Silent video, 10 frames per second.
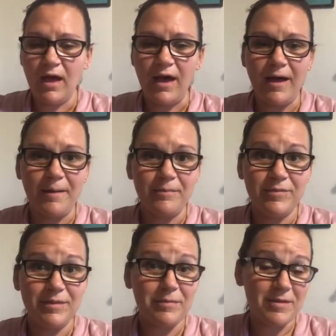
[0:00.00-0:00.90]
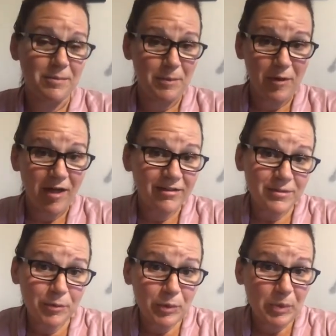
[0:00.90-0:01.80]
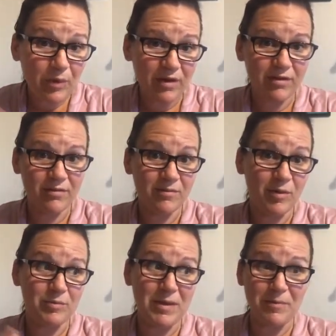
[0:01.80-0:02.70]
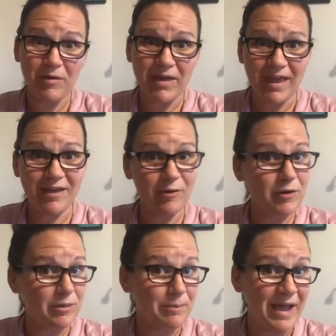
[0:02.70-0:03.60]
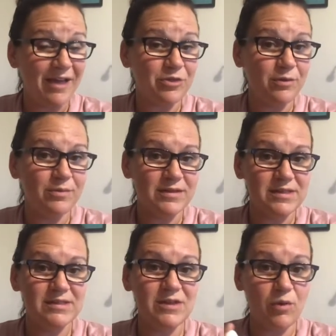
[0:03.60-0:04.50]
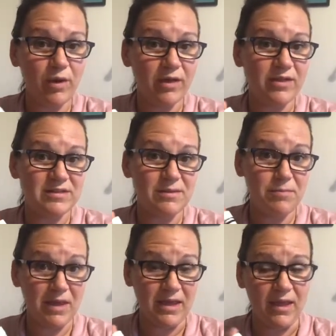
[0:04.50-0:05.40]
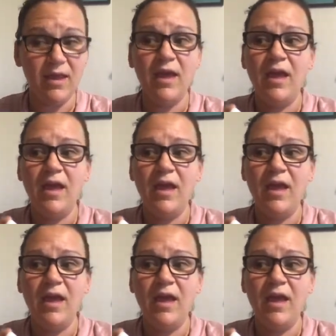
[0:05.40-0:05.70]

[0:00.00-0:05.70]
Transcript: Some people call it the poop oil. When people can't go to the bathroom, this is an oil that's a biggie.